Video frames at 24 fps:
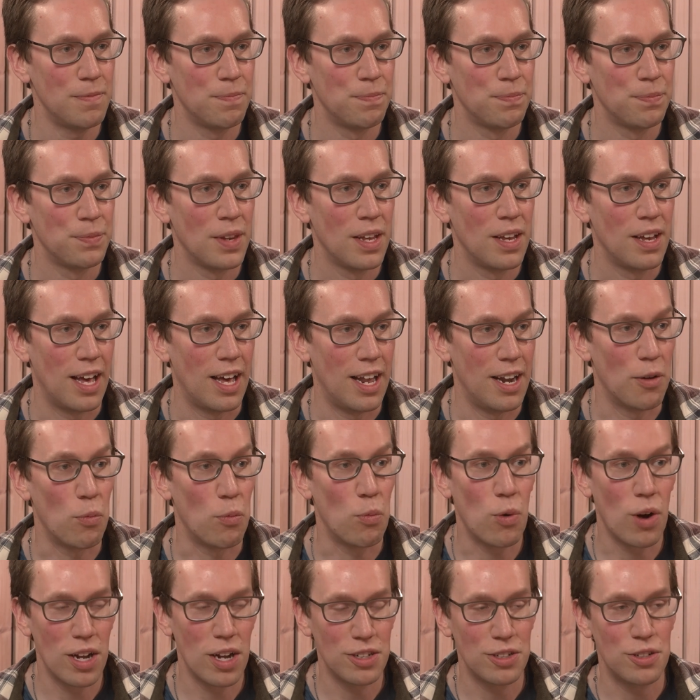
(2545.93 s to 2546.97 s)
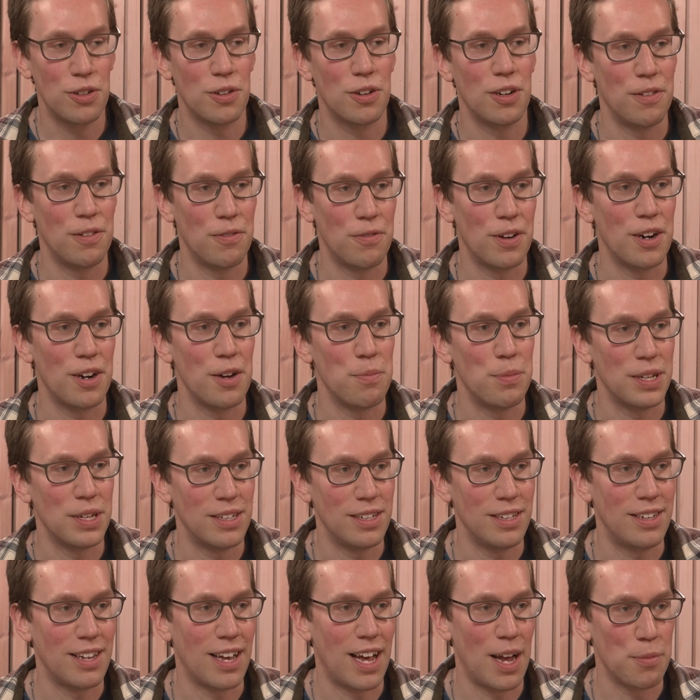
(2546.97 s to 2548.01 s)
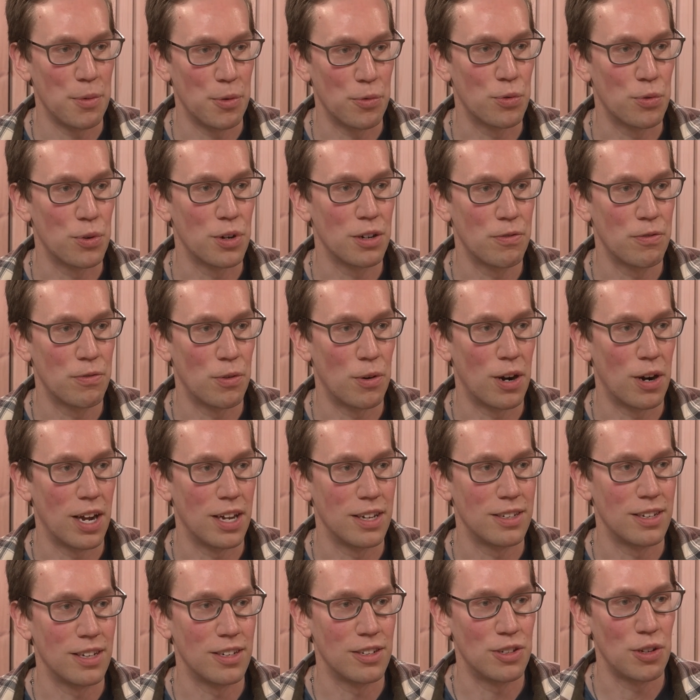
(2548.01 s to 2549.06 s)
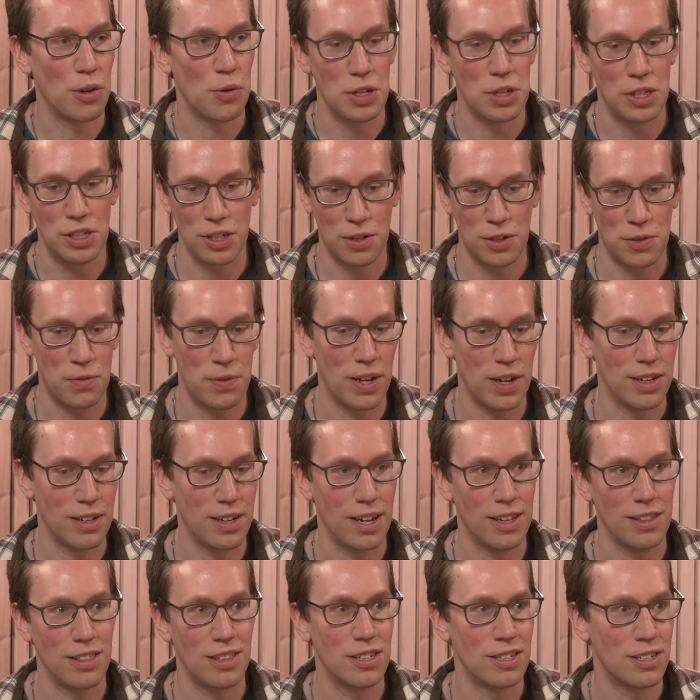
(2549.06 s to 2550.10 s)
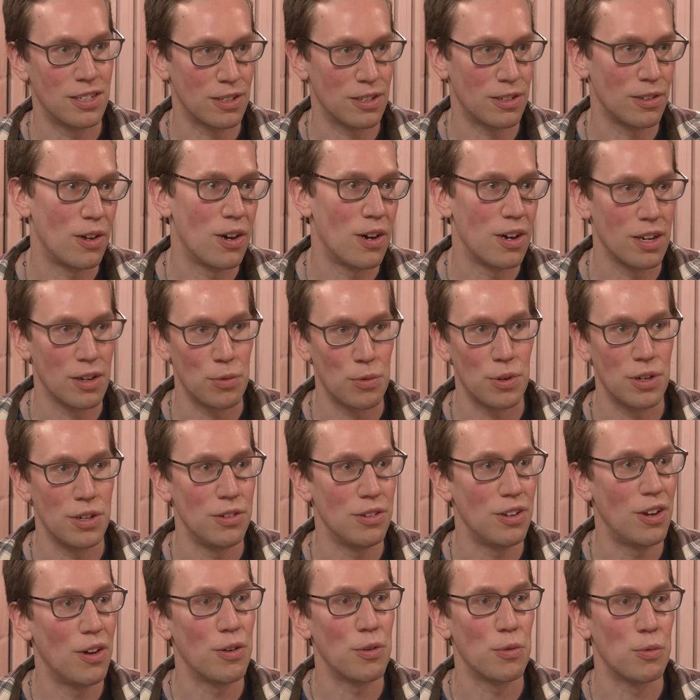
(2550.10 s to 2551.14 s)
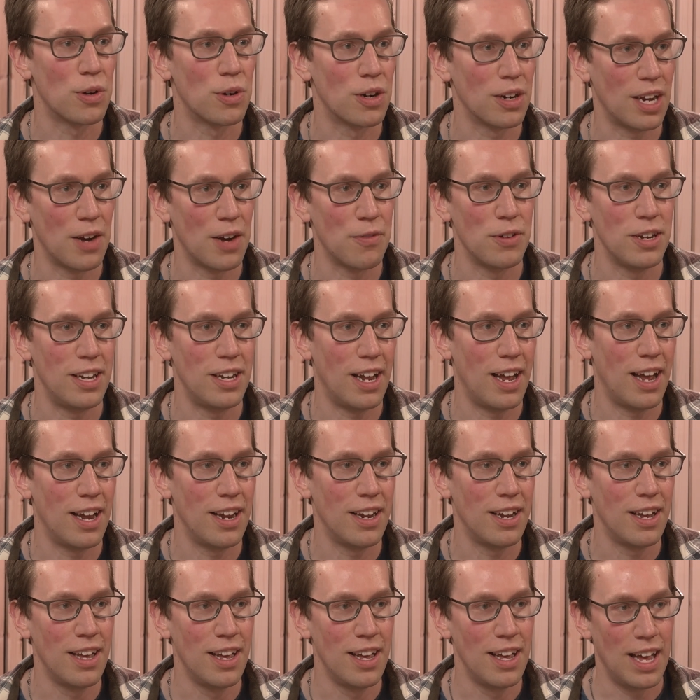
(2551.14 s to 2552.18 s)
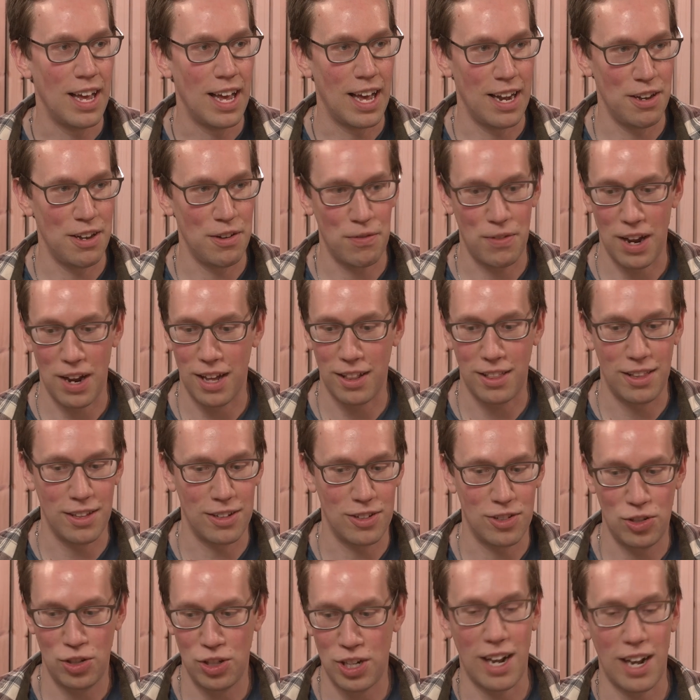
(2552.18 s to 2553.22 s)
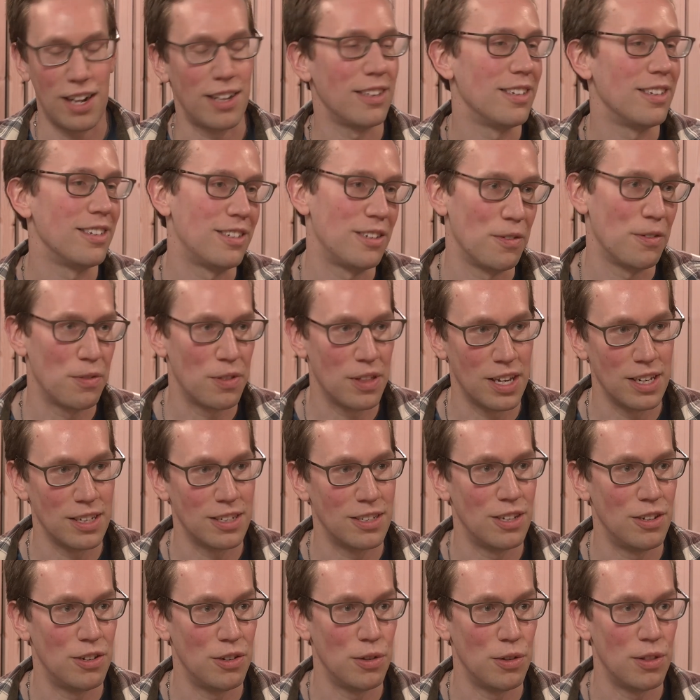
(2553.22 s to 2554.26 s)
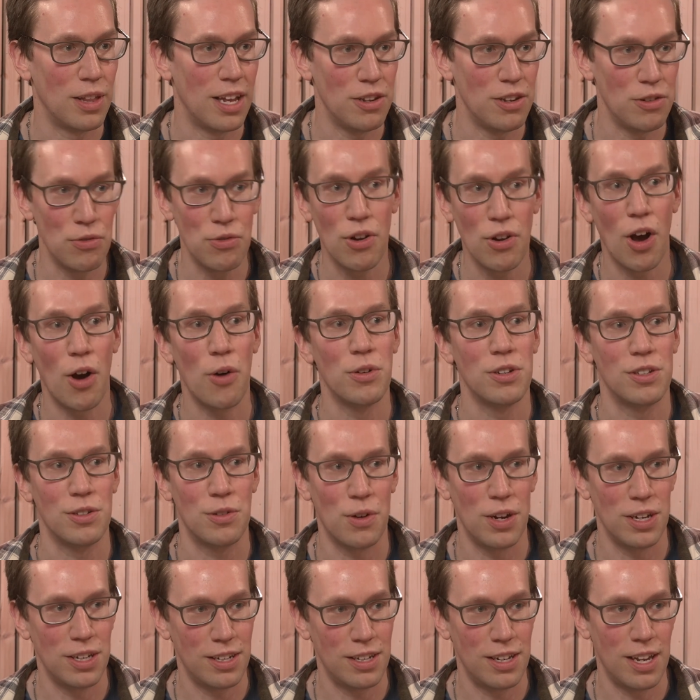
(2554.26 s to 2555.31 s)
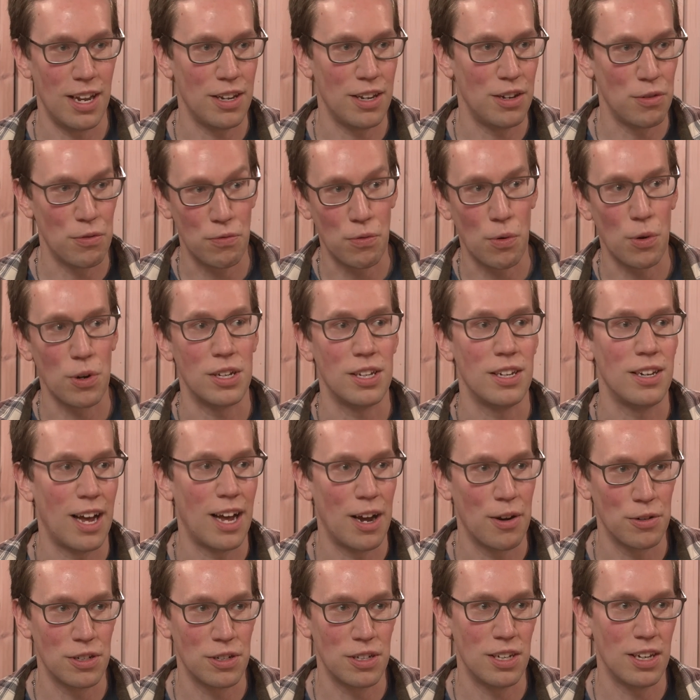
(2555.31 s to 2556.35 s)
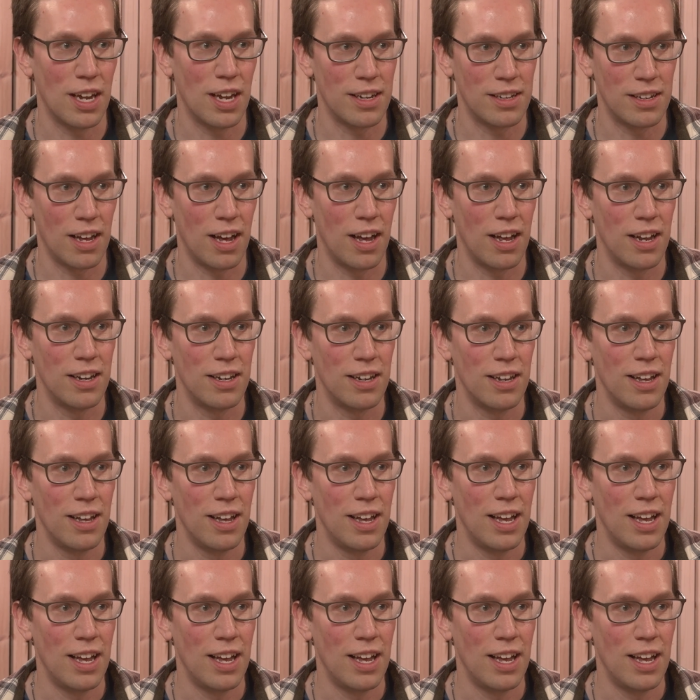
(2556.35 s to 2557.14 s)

Yeah. And it was during the very busy time of work for us. And so mm-hmm. it just felt like this slog where you go to work every day and you've got this checklist of things to do that you know is going to take you 14 hours to get done.